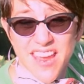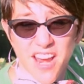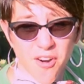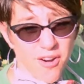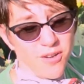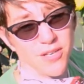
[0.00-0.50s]

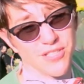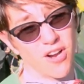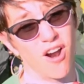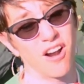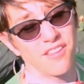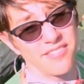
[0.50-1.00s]
areoles
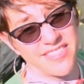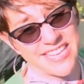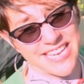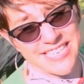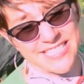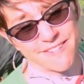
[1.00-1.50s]
are
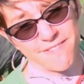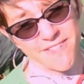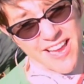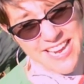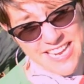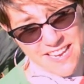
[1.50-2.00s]
the
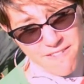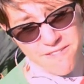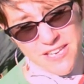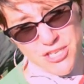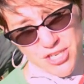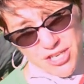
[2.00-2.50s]
defining
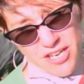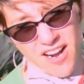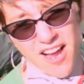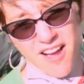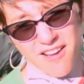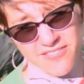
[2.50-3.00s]
feature
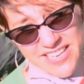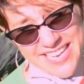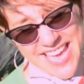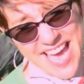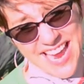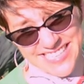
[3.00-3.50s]
of a
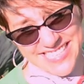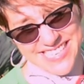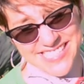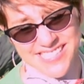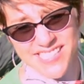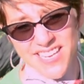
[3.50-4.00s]

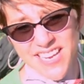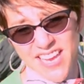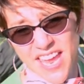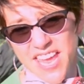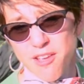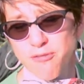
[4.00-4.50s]
cactus.
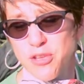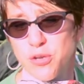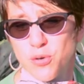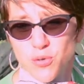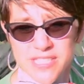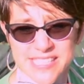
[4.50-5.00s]
If
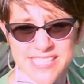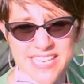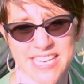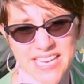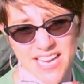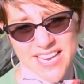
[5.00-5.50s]
you
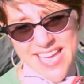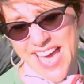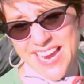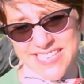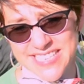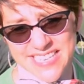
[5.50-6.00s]
see a
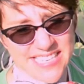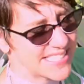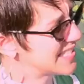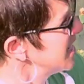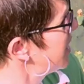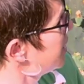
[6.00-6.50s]

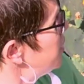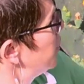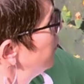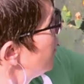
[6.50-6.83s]
cactus, you'll